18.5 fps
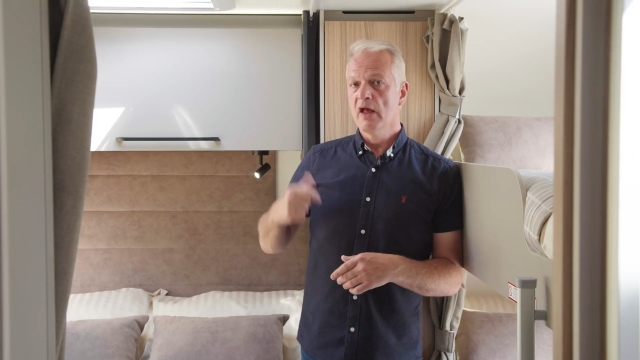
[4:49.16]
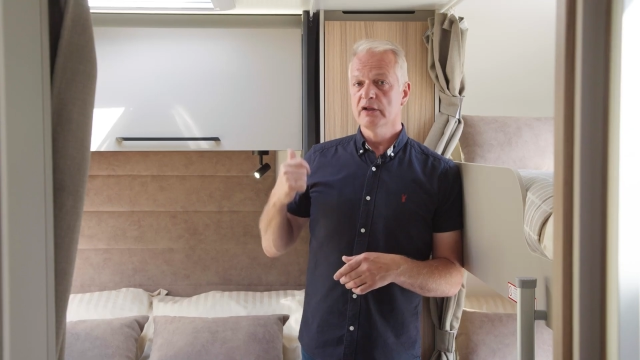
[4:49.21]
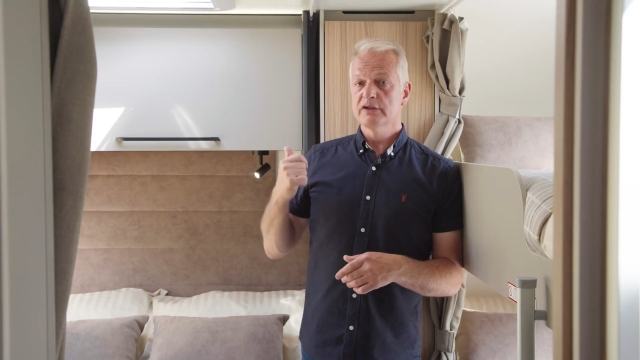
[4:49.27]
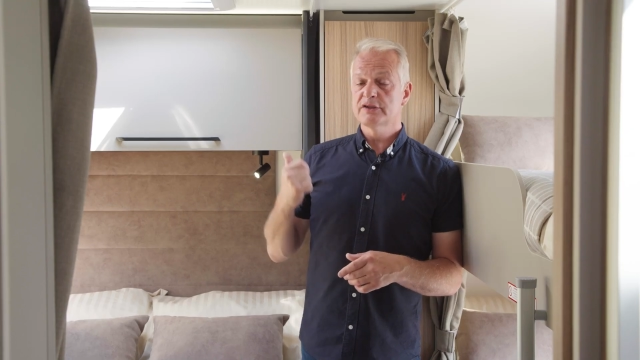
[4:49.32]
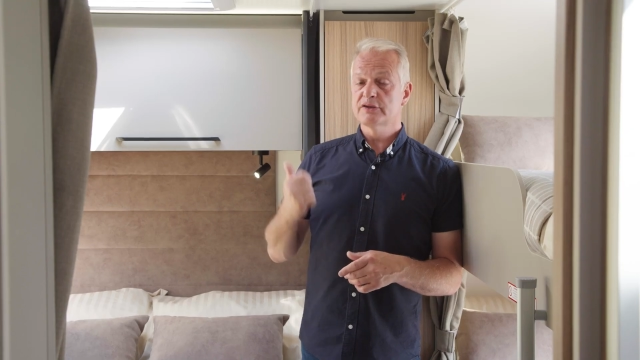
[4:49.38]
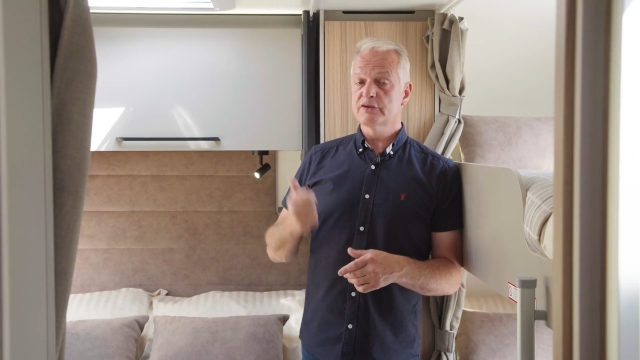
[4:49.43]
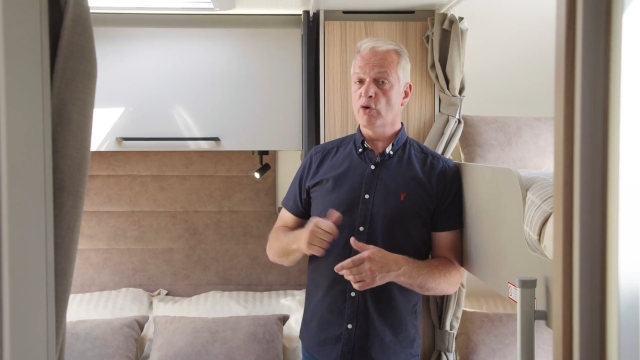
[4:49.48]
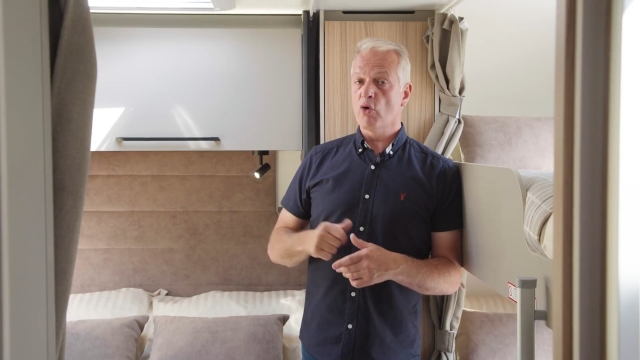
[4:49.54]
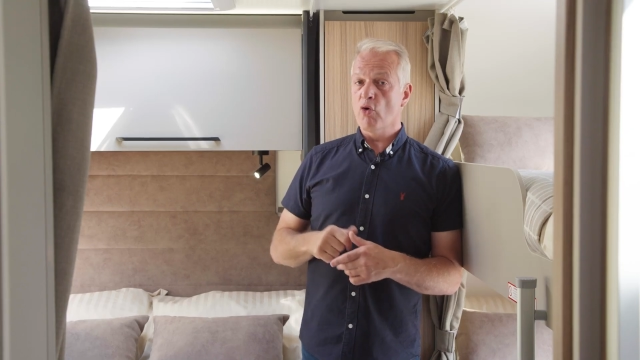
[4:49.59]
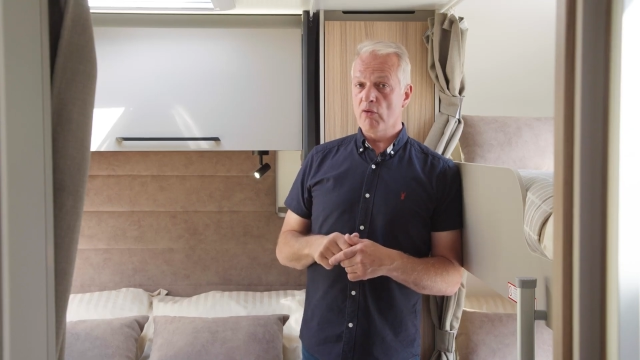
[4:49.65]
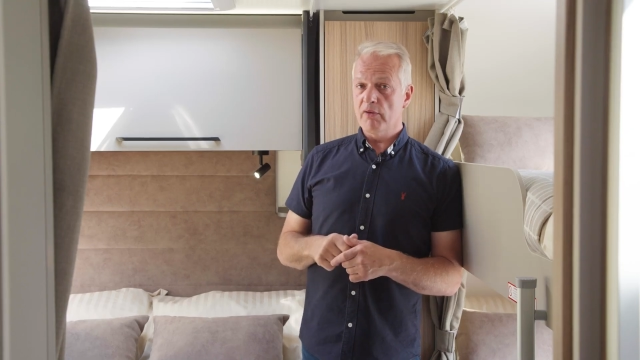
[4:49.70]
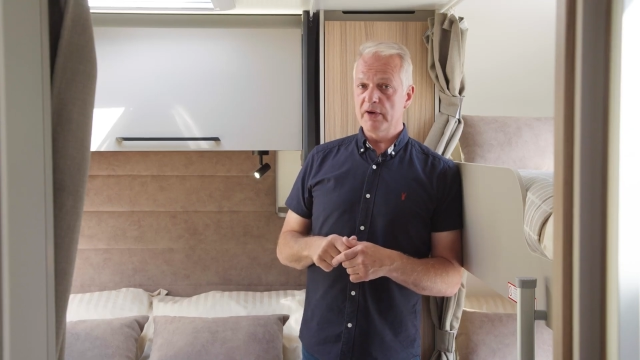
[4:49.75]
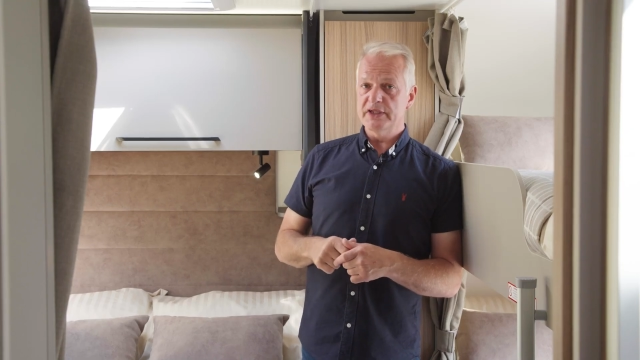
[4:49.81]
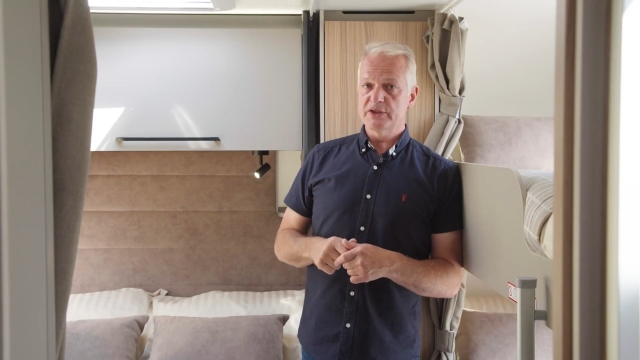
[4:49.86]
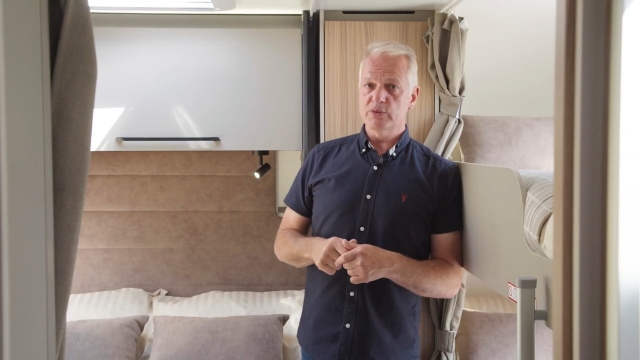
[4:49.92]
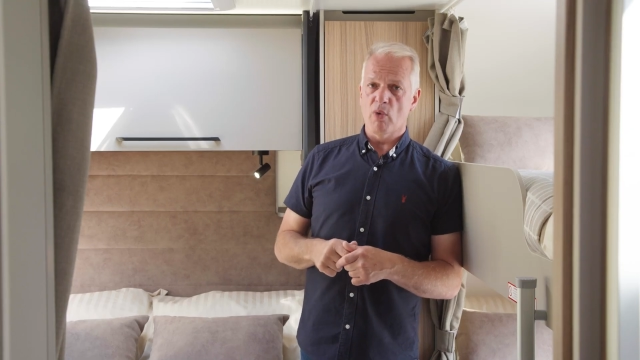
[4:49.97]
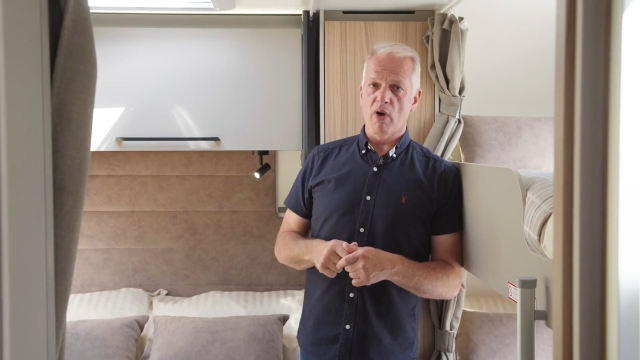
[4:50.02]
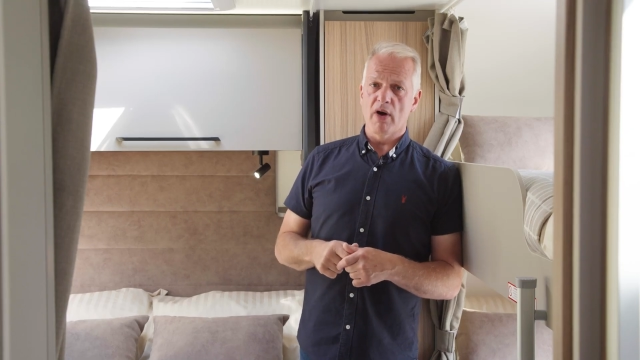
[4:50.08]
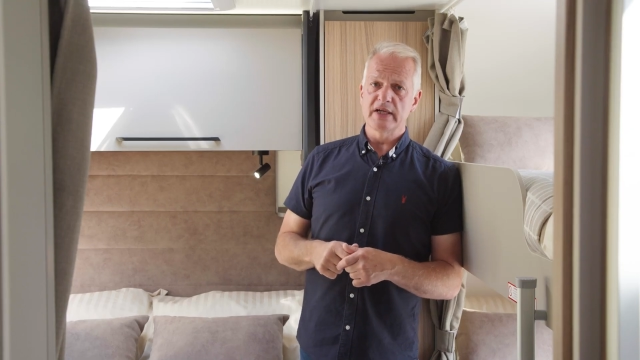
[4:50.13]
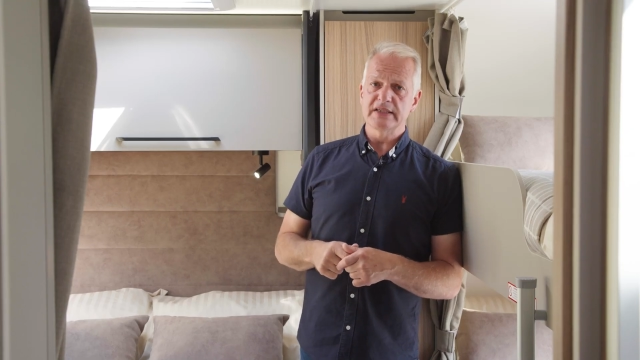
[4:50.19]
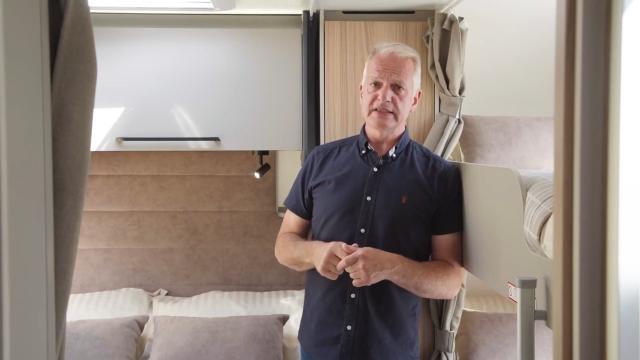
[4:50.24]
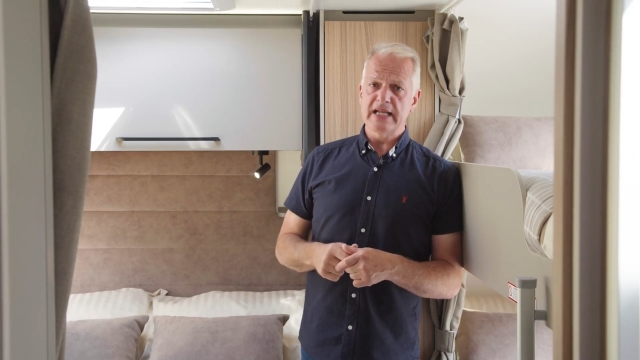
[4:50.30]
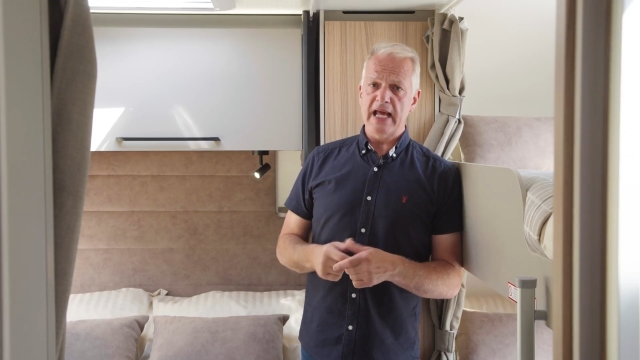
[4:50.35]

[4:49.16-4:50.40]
Storage wise